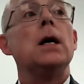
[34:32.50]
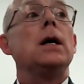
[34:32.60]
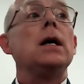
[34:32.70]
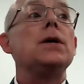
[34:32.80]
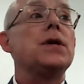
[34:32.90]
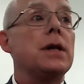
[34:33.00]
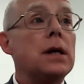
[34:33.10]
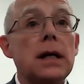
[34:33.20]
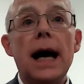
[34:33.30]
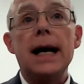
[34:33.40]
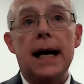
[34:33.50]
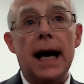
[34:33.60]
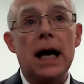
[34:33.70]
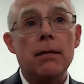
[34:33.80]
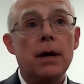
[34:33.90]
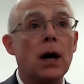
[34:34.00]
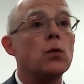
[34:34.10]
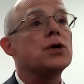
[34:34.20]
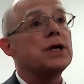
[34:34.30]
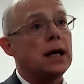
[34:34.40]
He said, the day came, and we're
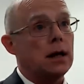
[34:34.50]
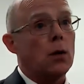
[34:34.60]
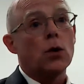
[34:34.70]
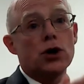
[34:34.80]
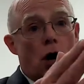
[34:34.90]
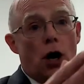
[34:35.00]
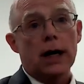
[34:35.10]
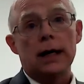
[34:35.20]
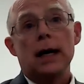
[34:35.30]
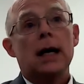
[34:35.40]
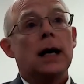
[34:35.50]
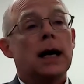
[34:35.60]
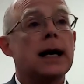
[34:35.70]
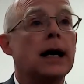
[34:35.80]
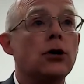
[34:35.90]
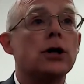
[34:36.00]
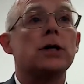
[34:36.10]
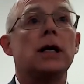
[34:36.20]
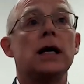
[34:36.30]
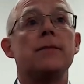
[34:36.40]
sitting there, and we're talking. And I looked
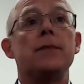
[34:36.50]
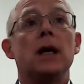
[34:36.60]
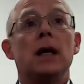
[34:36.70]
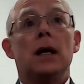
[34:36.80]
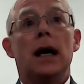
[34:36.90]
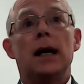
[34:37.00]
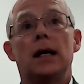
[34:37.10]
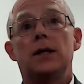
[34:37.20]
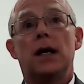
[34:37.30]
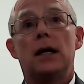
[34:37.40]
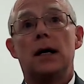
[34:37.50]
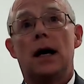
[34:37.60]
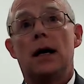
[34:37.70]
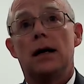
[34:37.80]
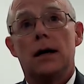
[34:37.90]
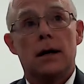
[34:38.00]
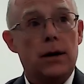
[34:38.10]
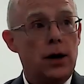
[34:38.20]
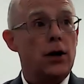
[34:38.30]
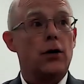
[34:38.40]
at him, and I said, uh,
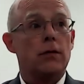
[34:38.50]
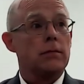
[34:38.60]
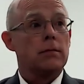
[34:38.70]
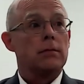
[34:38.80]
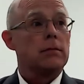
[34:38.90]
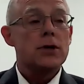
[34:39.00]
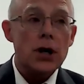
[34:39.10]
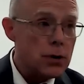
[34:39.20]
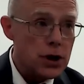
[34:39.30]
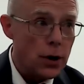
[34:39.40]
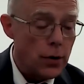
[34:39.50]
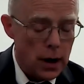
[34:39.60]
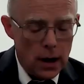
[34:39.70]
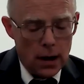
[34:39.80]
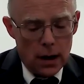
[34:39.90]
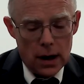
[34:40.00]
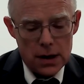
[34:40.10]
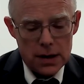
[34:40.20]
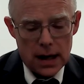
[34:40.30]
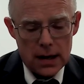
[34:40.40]
you know, so-and-so, he
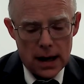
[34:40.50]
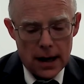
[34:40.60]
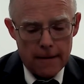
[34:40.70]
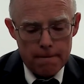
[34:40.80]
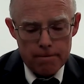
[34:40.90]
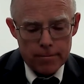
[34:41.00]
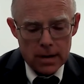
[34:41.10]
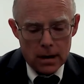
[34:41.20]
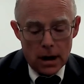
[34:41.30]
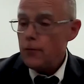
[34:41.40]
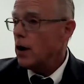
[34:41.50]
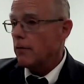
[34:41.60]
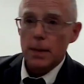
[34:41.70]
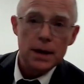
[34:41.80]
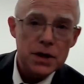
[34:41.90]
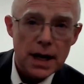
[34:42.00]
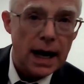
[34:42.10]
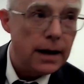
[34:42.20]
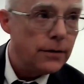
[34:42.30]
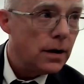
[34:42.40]
said, uh, have you ever been
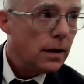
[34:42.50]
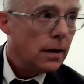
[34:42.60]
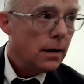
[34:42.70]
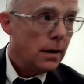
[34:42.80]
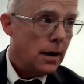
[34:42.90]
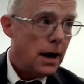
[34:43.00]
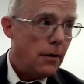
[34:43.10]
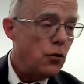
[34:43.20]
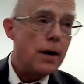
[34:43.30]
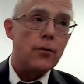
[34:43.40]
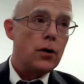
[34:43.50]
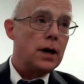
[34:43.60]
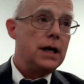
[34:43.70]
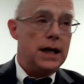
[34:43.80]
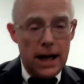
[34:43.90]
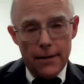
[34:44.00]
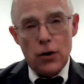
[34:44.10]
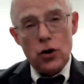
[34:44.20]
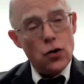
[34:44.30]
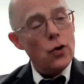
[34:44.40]
saved? Uh, have you ever
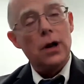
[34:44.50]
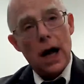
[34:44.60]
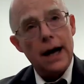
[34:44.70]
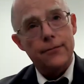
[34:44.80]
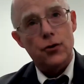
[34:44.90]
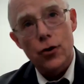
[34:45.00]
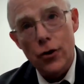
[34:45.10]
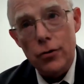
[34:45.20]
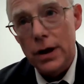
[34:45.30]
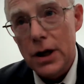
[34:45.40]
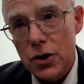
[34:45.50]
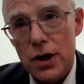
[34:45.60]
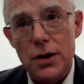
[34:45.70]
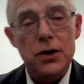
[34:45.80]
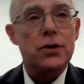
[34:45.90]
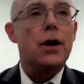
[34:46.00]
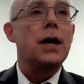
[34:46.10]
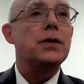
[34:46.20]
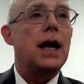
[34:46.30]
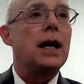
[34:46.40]
given your life truly to Jesus
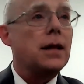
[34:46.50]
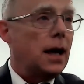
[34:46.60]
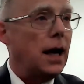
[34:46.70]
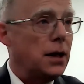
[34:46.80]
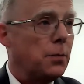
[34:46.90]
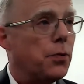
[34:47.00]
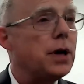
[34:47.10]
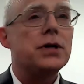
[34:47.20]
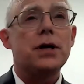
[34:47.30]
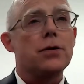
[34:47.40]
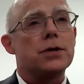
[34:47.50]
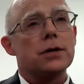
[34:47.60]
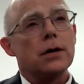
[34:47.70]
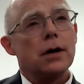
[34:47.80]
Christ? And the, and the priest goes,